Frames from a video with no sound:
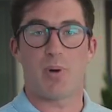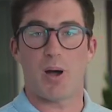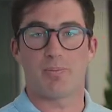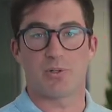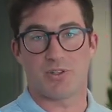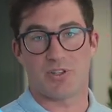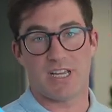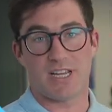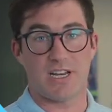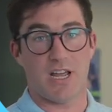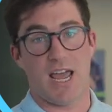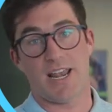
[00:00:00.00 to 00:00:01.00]
popular
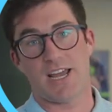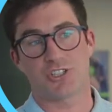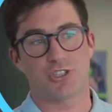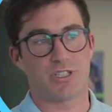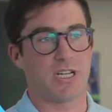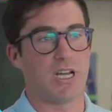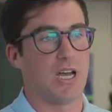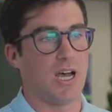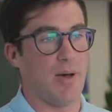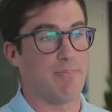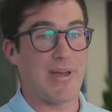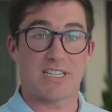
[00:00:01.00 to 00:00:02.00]
thing, and actually
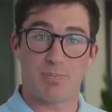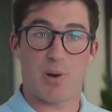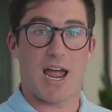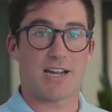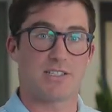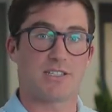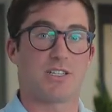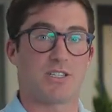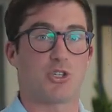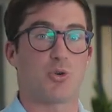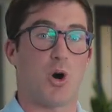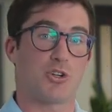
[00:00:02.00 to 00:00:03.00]
best practice
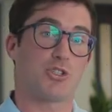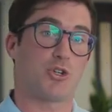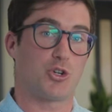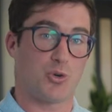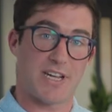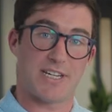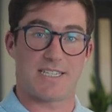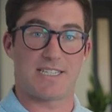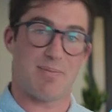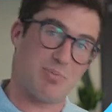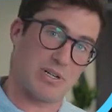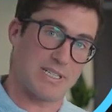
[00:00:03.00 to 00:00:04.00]
is to also create a
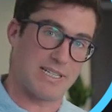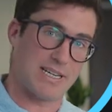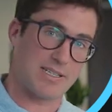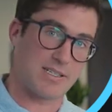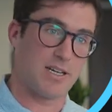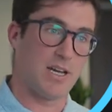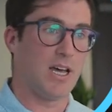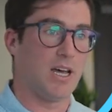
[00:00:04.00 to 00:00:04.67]
separate disk.